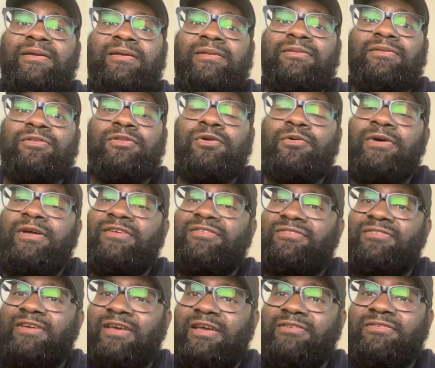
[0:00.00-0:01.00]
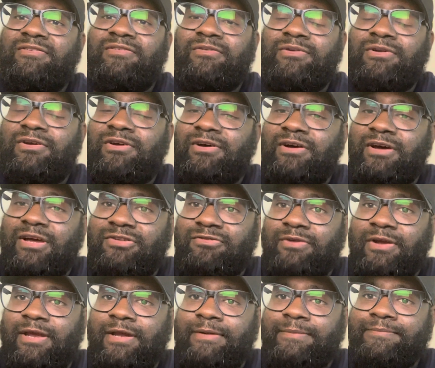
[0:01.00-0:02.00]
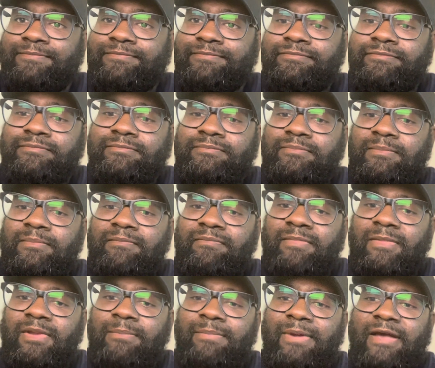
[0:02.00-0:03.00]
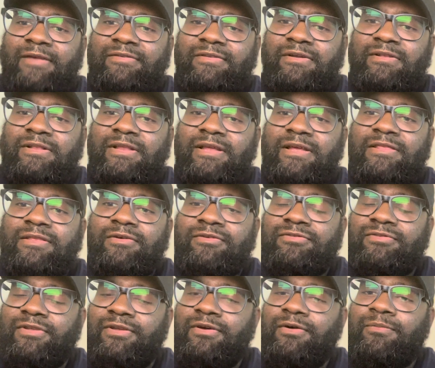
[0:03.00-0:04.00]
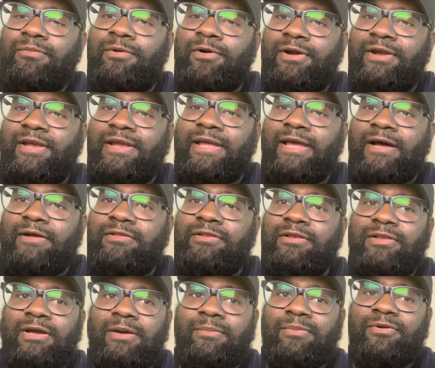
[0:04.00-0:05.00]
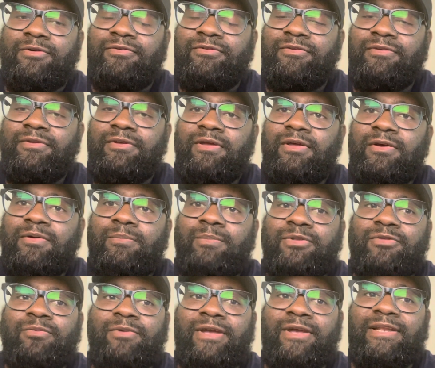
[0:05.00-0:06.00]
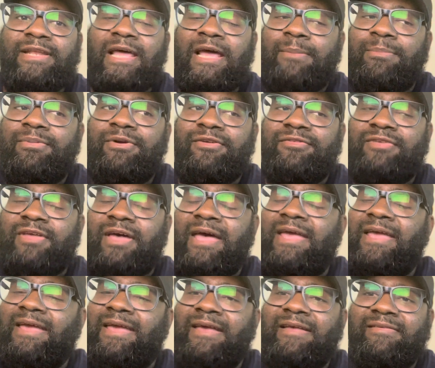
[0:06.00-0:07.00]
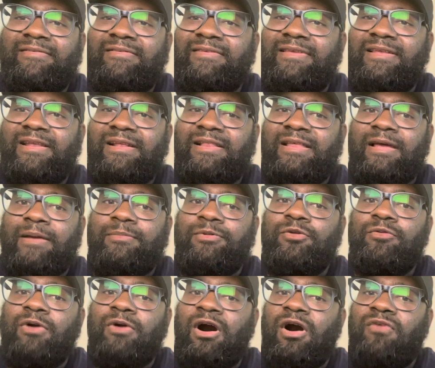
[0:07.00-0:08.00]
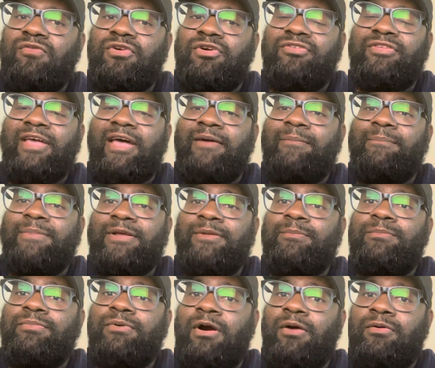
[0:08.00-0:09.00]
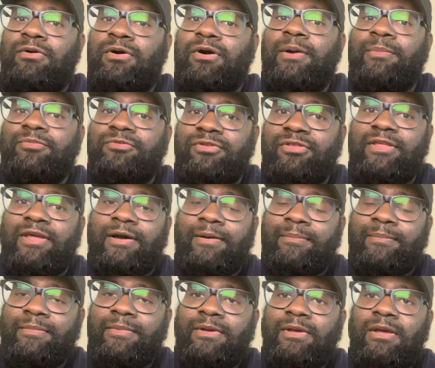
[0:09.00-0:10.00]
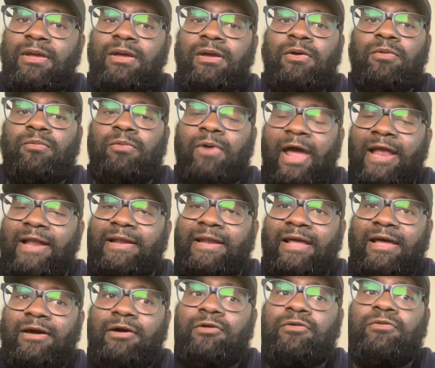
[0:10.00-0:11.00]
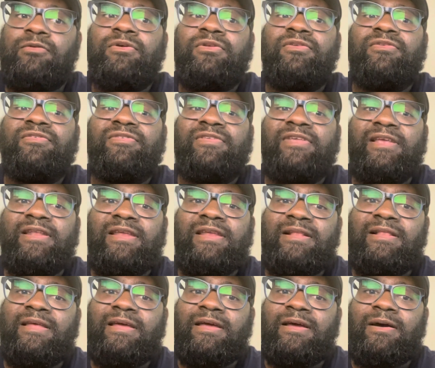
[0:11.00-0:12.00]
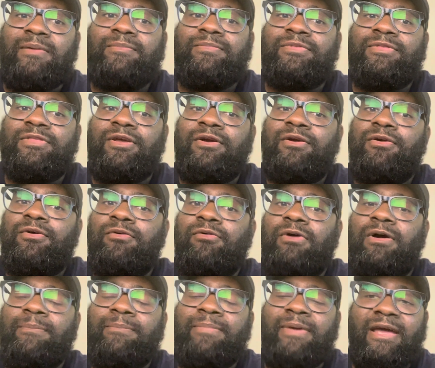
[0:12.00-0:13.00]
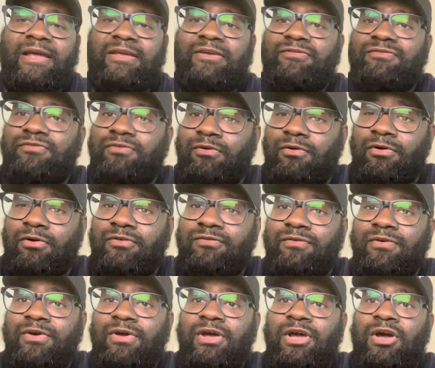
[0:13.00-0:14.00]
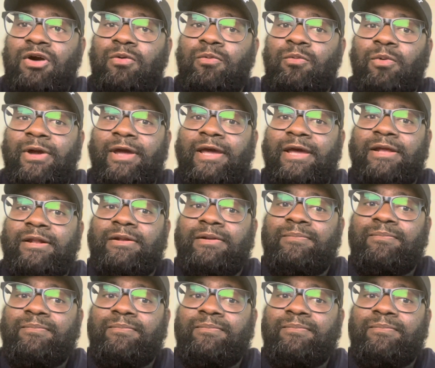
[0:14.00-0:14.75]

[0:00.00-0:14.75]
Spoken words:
new exchanges on the contract. Basically, they're still working out the numbers between Dak Prescott and CeeDee Lamb. New offers have been brought up to them. Right now, CeeDee Lamb, they're going back and forth with